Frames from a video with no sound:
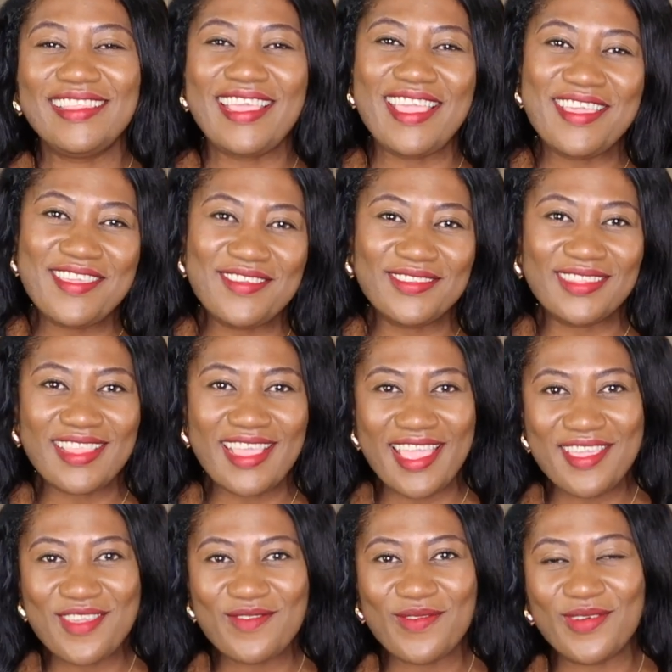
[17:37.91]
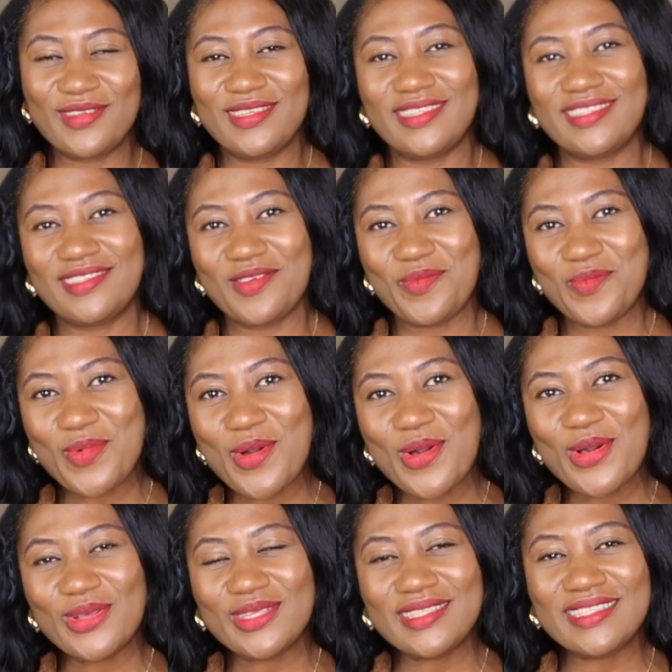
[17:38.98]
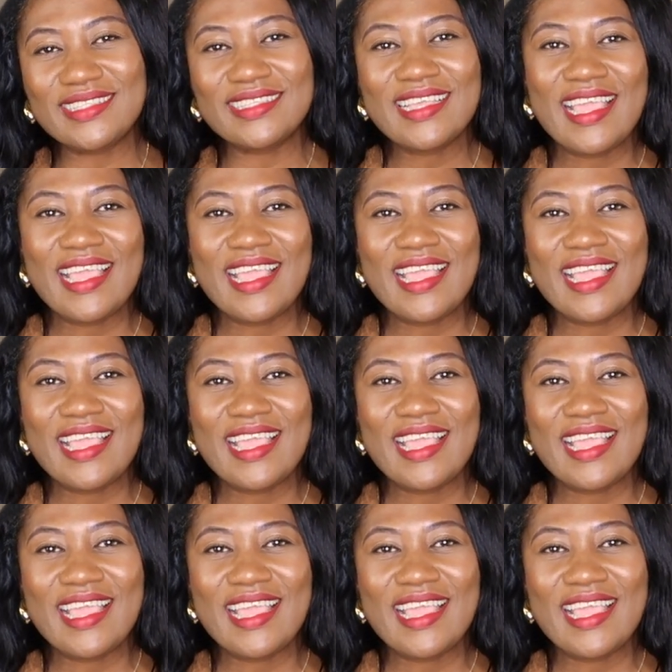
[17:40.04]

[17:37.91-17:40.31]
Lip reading: Thank you for the support.